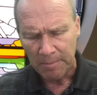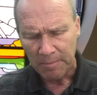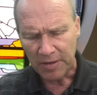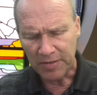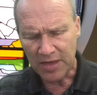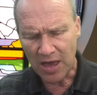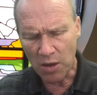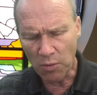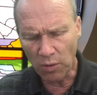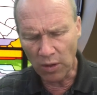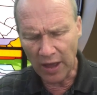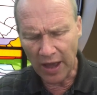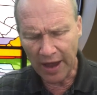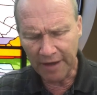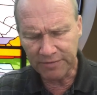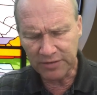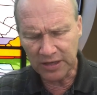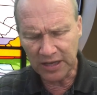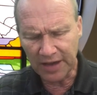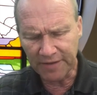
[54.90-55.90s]
But they will
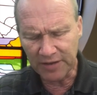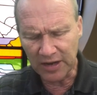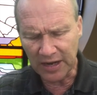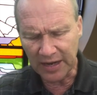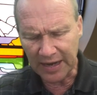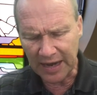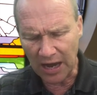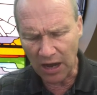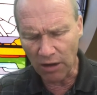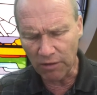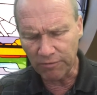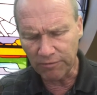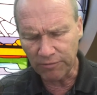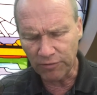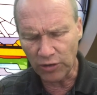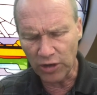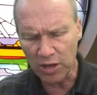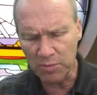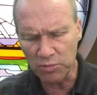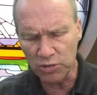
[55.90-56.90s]
have to give an account
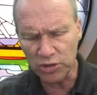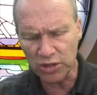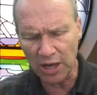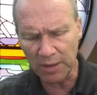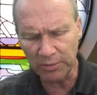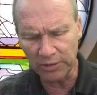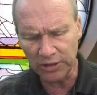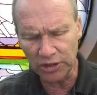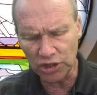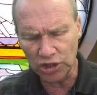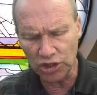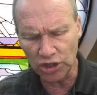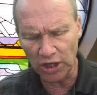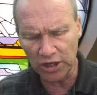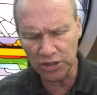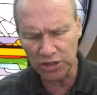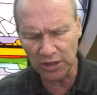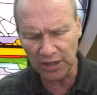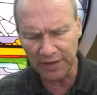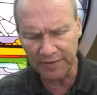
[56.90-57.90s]
for him who is able to
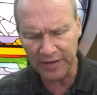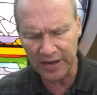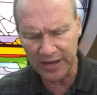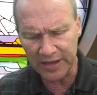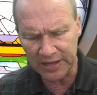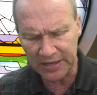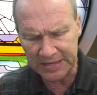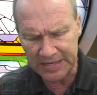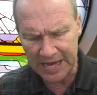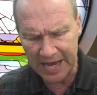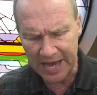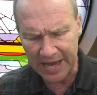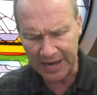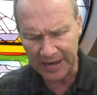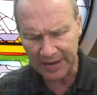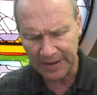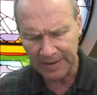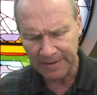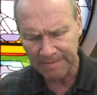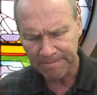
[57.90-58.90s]
judge the living and the
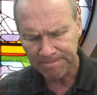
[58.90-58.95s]
dead.